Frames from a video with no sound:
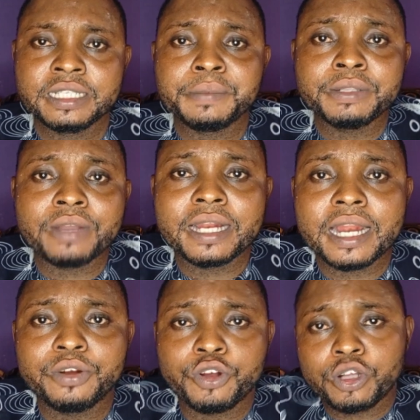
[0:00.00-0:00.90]
The body, what
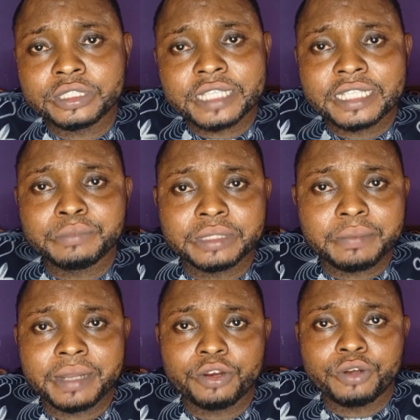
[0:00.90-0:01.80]
I know, or it's that the
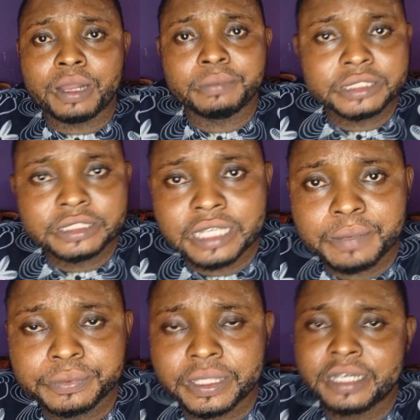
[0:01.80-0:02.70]
music where a lot of it's seen
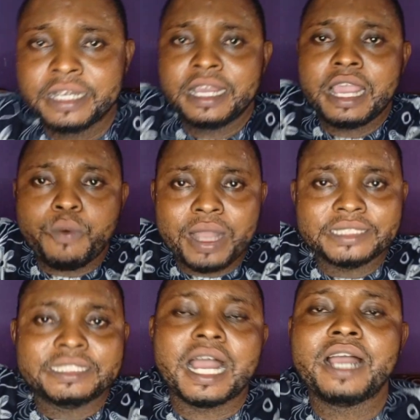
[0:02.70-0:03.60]
up here.
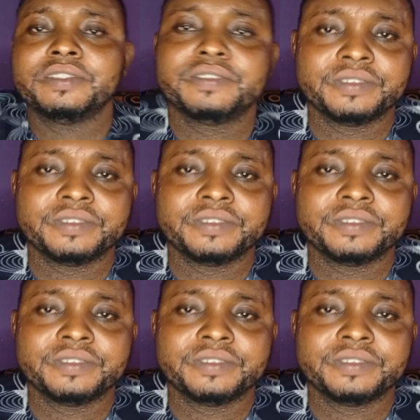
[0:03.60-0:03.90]
And ja.